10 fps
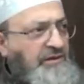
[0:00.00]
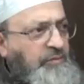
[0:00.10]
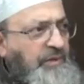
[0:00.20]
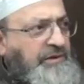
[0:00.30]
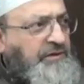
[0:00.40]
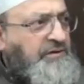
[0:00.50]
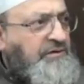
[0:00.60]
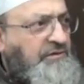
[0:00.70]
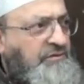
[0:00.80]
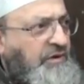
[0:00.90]
Abu Bakr,
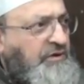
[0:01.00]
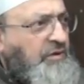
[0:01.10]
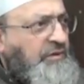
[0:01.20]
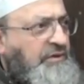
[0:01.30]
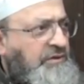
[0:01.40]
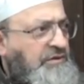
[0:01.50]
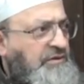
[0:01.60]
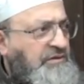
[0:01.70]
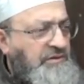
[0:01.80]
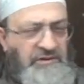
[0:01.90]
where are you going?
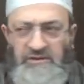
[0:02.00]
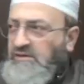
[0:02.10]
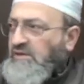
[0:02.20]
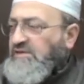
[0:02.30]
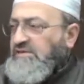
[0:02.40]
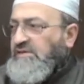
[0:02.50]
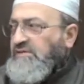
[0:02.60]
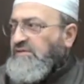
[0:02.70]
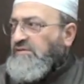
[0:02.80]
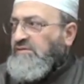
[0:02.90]
He
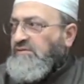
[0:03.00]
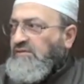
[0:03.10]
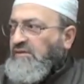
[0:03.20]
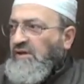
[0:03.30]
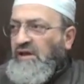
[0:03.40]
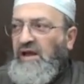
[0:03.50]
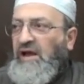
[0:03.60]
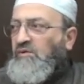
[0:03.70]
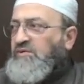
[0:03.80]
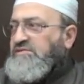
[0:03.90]
said,
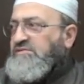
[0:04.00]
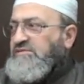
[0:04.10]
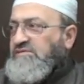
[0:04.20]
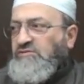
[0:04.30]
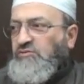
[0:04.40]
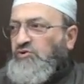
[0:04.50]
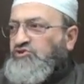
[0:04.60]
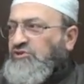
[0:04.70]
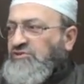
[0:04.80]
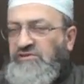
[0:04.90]
I was
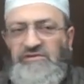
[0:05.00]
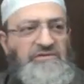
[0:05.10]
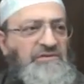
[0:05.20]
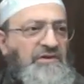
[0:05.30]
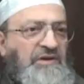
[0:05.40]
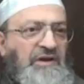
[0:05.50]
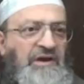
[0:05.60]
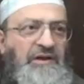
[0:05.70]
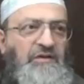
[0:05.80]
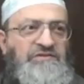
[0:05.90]
tortured
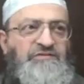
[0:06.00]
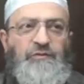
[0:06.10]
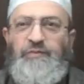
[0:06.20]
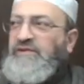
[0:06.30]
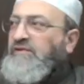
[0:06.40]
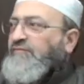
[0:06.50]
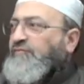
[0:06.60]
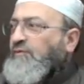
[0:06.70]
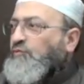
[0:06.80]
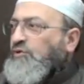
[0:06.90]
and I was forbidden
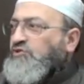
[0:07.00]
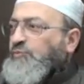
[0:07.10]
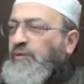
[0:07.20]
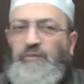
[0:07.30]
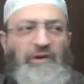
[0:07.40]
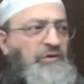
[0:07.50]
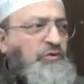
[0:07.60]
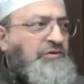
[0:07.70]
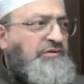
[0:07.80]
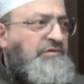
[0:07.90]
from worshipping my
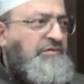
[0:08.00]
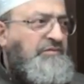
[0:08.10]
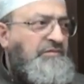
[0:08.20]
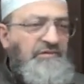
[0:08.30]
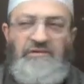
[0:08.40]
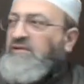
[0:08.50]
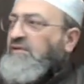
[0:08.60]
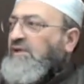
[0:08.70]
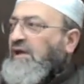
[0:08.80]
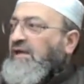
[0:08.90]
Lord.
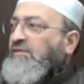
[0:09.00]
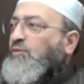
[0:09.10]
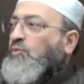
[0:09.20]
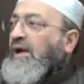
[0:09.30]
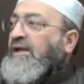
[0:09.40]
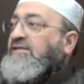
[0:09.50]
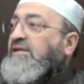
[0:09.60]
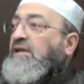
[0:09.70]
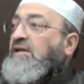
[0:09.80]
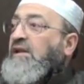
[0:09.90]
And the
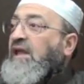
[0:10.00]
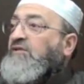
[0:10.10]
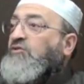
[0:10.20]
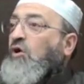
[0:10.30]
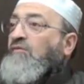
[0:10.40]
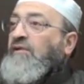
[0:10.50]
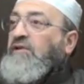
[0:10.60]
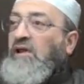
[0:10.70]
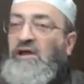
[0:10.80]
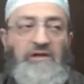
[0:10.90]
wide land of
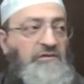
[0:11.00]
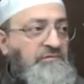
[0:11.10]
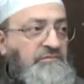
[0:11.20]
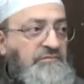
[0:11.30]
Allah,